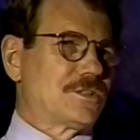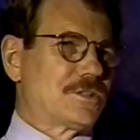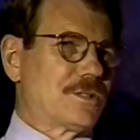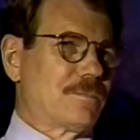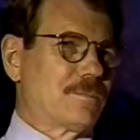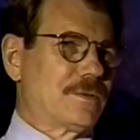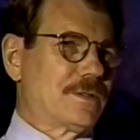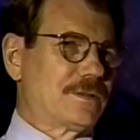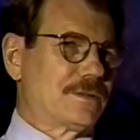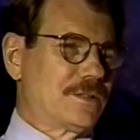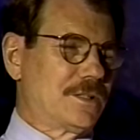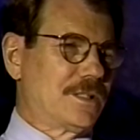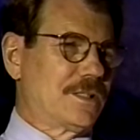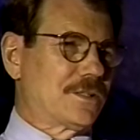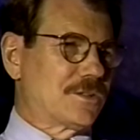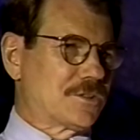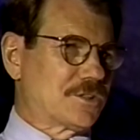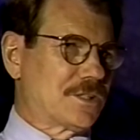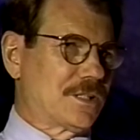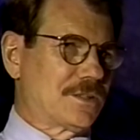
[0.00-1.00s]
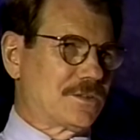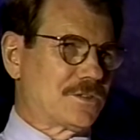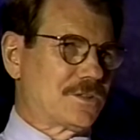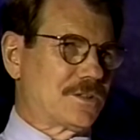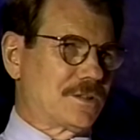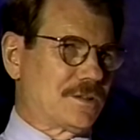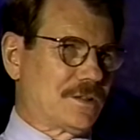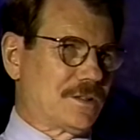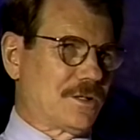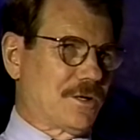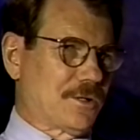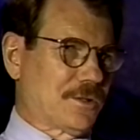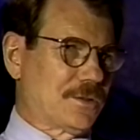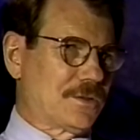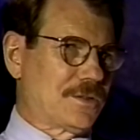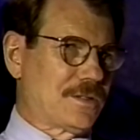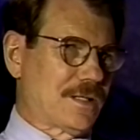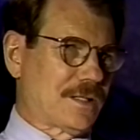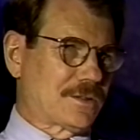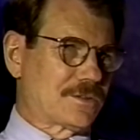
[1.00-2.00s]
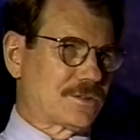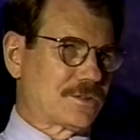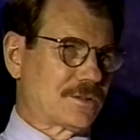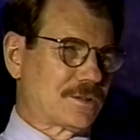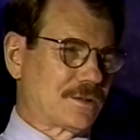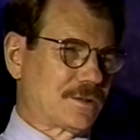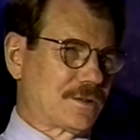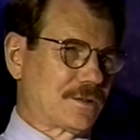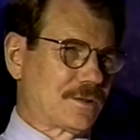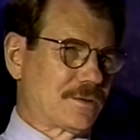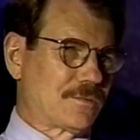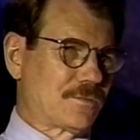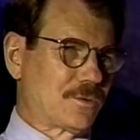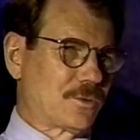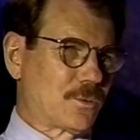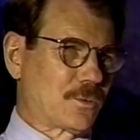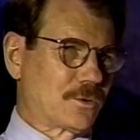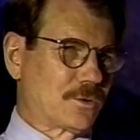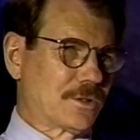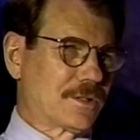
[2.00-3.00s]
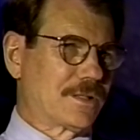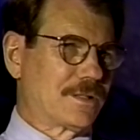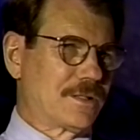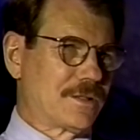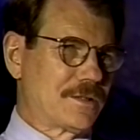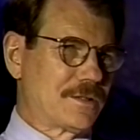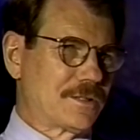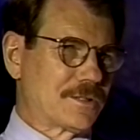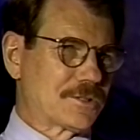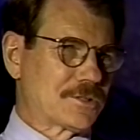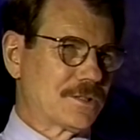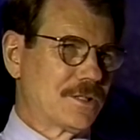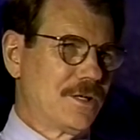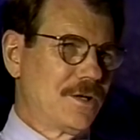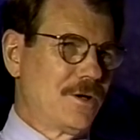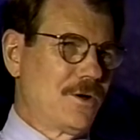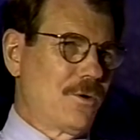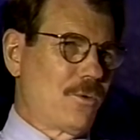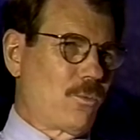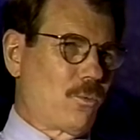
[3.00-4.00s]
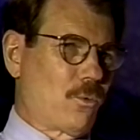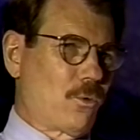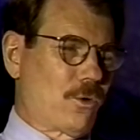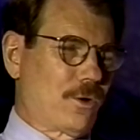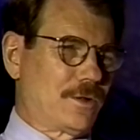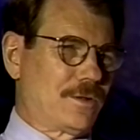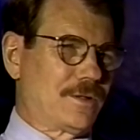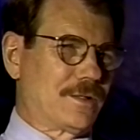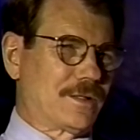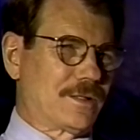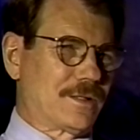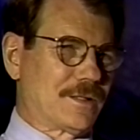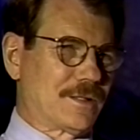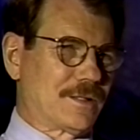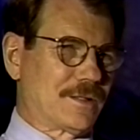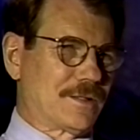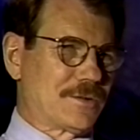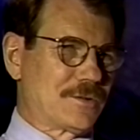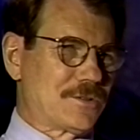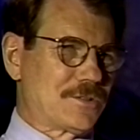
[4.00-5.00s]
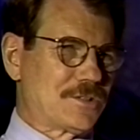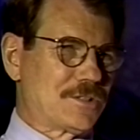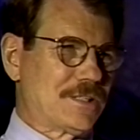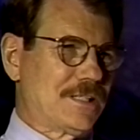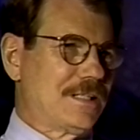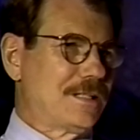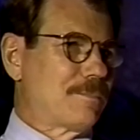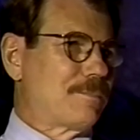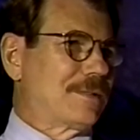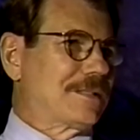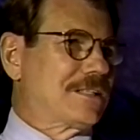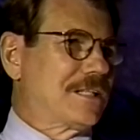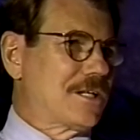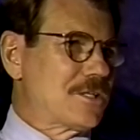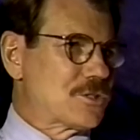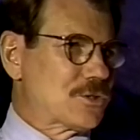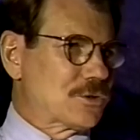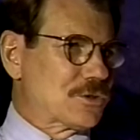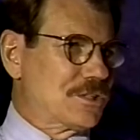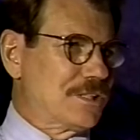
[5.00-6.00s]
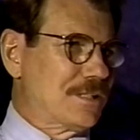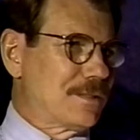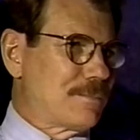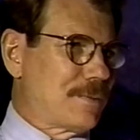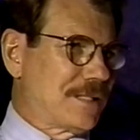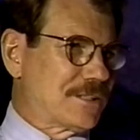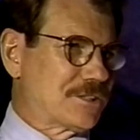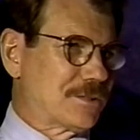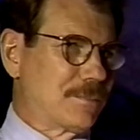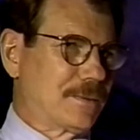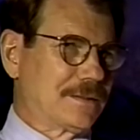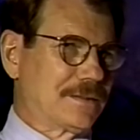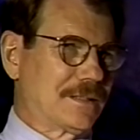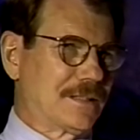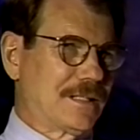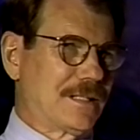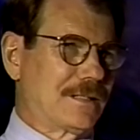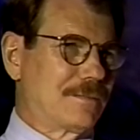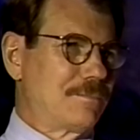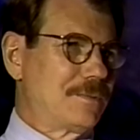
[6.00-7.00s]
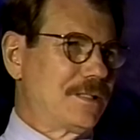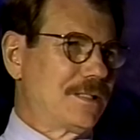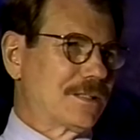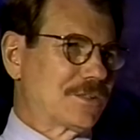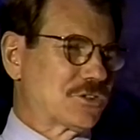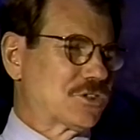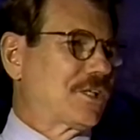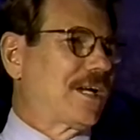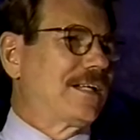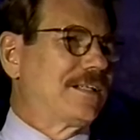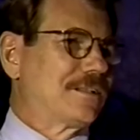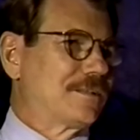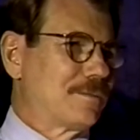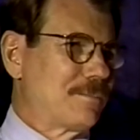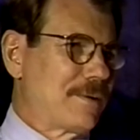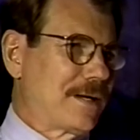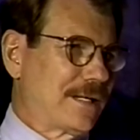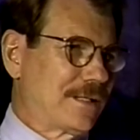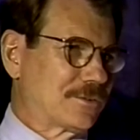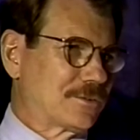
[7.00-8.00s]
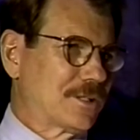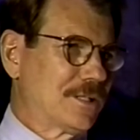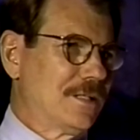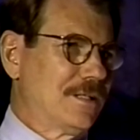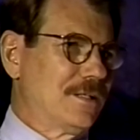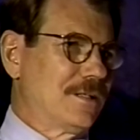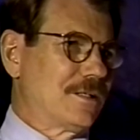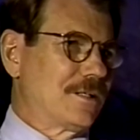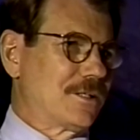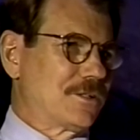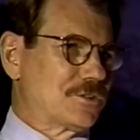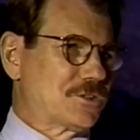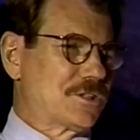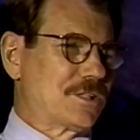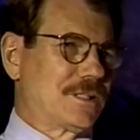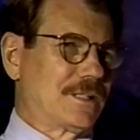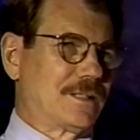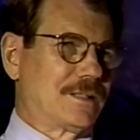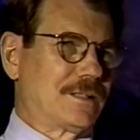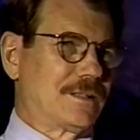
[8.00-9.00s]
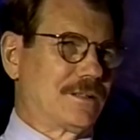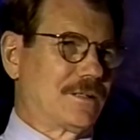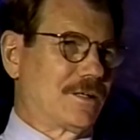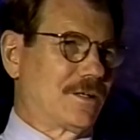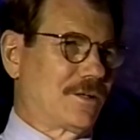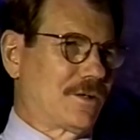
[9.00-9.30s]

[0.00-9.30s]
something, you get a sense that the architects who are looking at this would see the potential, see the possibility, and be excited about seeing